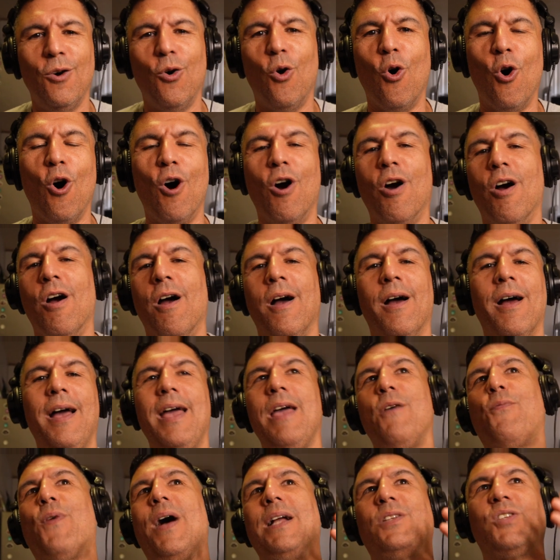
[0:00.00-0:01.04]
or
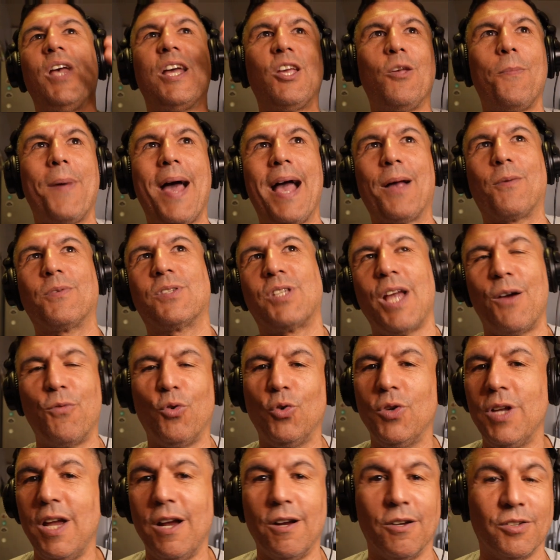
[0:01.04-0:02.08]
if I take you back
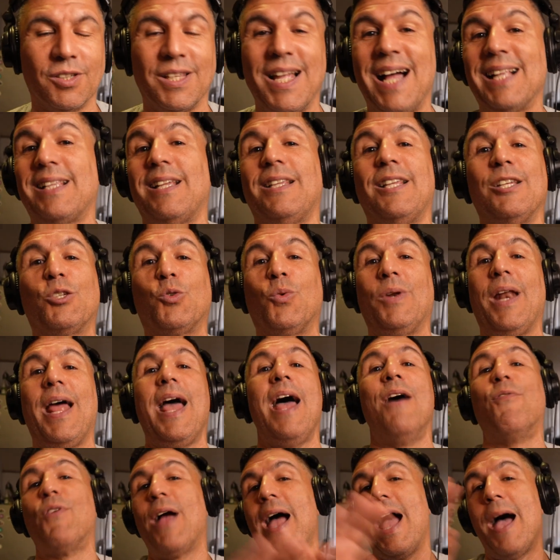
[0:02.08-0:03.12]
several years, not that this would
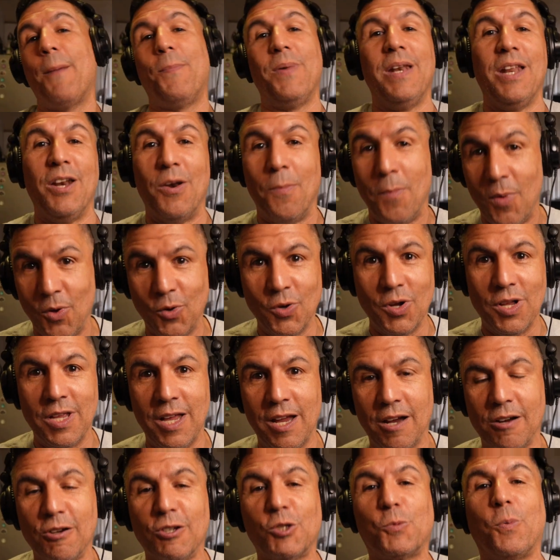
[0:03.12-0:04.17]
ever happen in a million
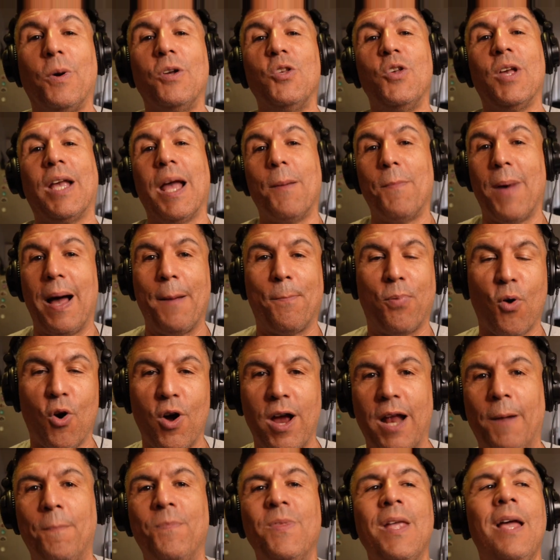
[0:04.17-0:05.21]
years, but you get my
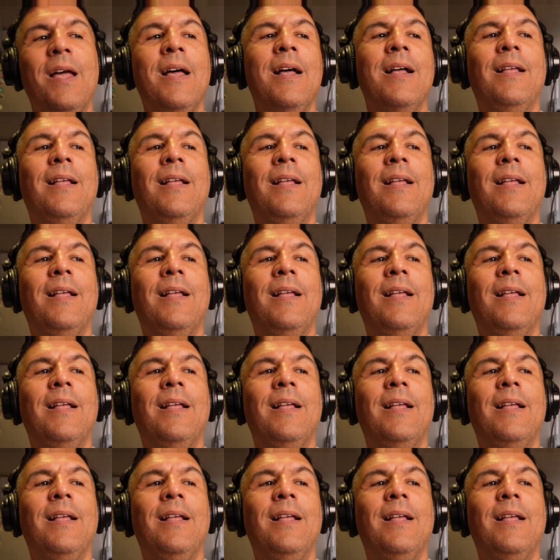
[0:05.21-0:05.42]
point.